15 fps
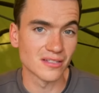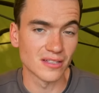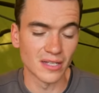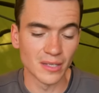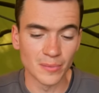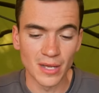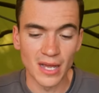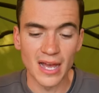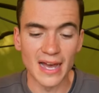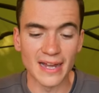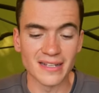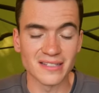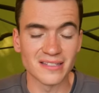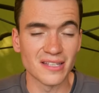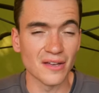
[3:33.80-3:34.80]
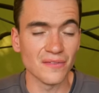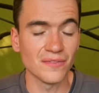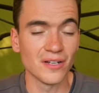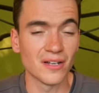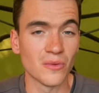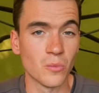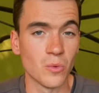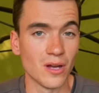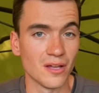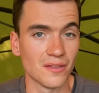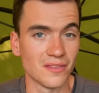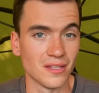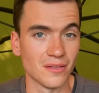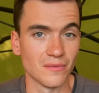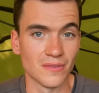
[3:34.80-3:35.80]
sleep, and it's definitely worth
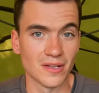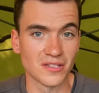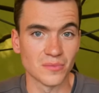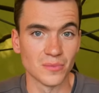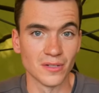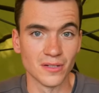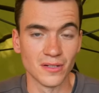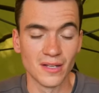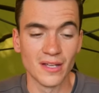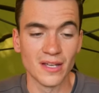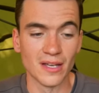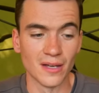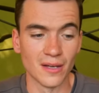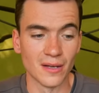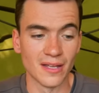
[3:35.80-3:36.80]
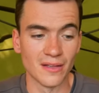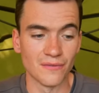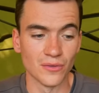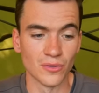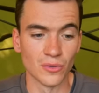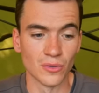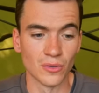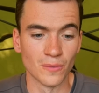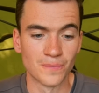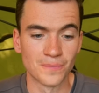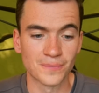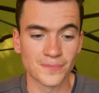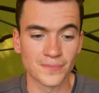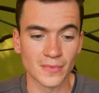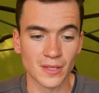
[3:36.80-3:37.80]
the investment. If you're
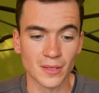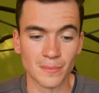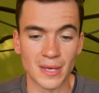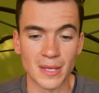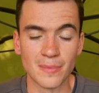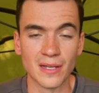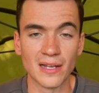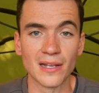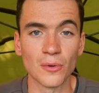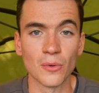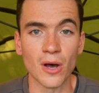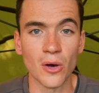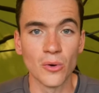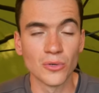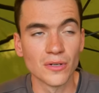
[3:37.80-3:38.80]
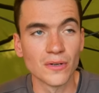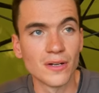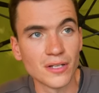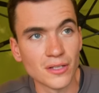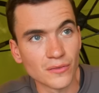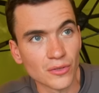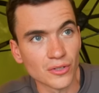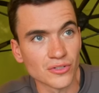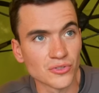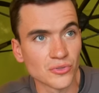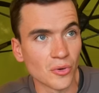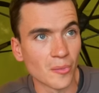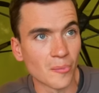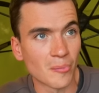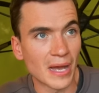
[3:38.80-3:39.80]
maybe a little older and you've got a
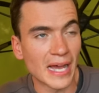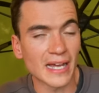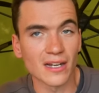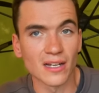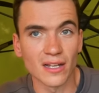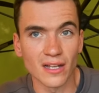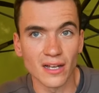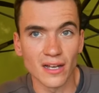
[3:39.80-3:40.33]
sore back like